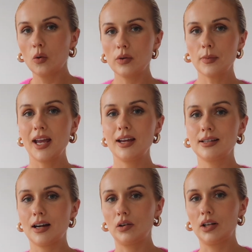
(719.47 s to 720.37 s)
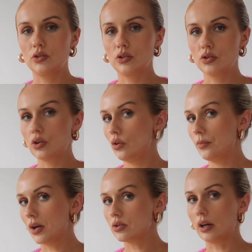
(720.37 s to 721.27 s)
With my hair down, it's just too
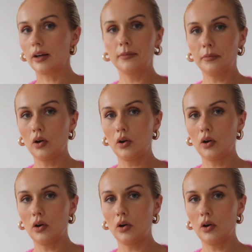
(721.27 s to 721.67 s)
much like